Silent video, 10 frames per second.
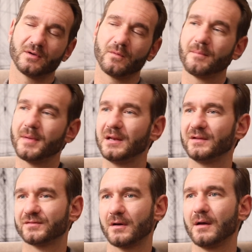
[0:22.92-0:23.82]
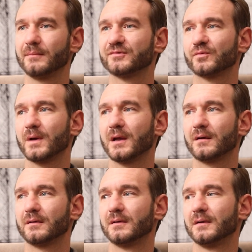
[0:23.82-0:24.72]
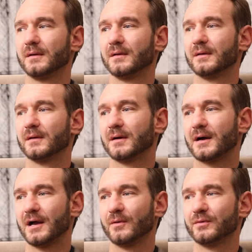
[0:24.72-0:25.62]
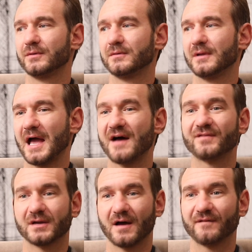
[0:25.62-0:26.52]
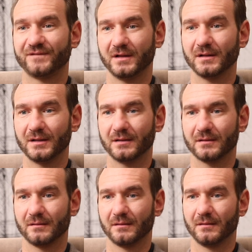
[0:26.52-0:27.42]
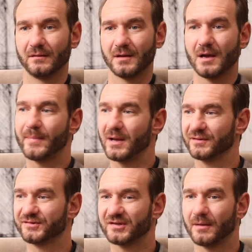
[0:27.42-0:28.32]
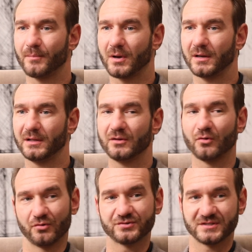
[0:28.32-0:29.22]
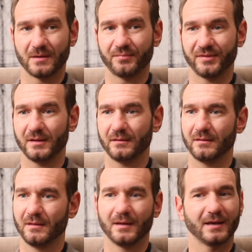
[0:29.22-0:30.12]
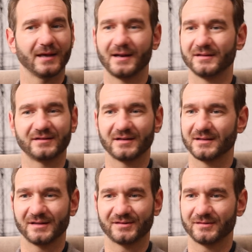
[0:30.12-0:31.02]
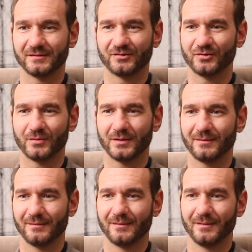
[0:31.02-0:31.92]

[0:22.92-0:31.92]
there were many times where I would have a gut feeling about somebody or something, and I didn't listen to it.